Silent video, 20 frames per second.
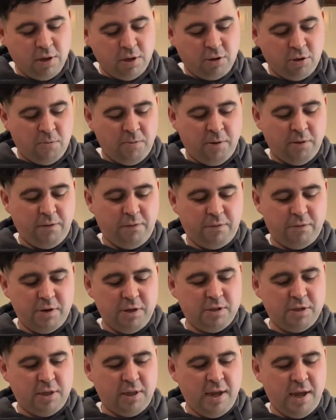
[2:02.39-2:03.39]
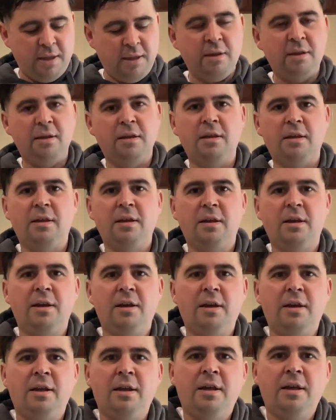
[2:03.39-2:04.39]
I got them out the freezer then,
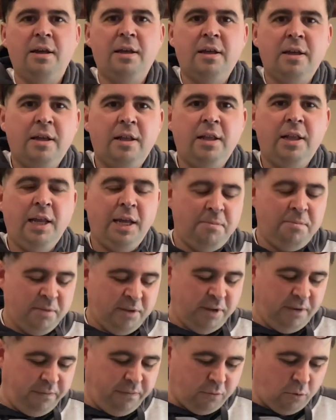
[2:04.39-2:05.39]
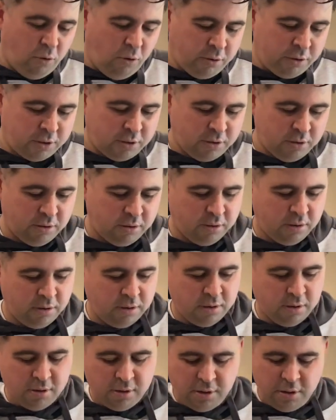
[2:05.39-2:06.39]
let them defrost,
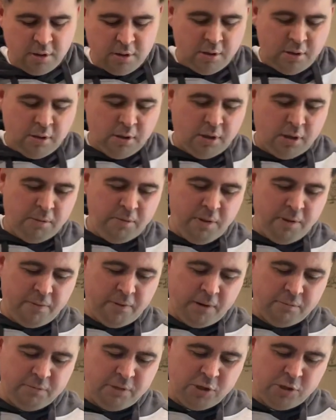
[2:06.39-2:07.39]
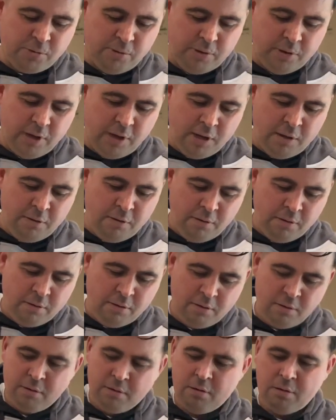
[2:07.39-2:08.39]
and I went around each one then
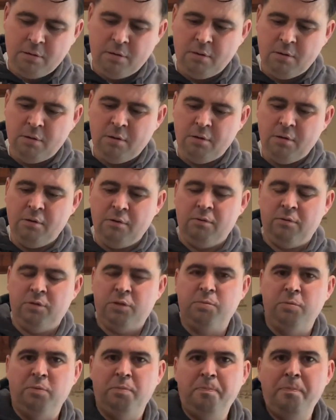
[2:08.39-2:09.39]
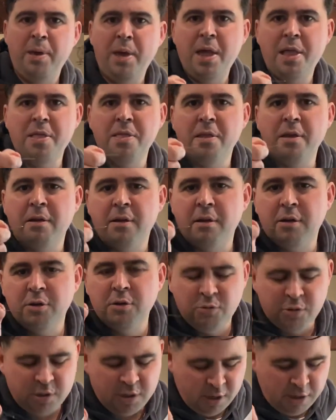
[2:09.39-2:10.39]
with a small pin. Can
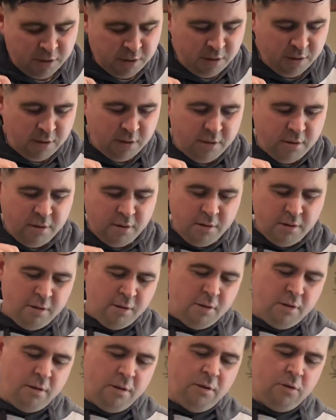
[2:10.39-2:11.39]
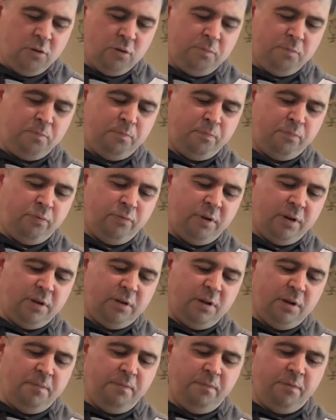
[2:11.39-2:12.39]
you see it? Just
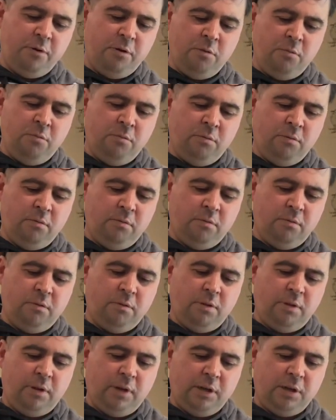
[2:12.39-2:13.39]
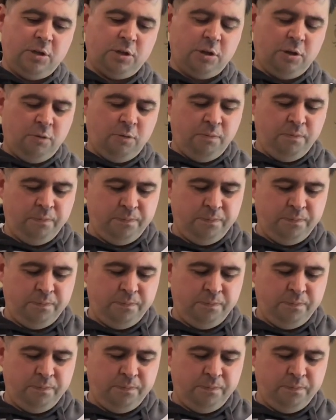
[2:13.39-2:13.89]
pricked it through like so.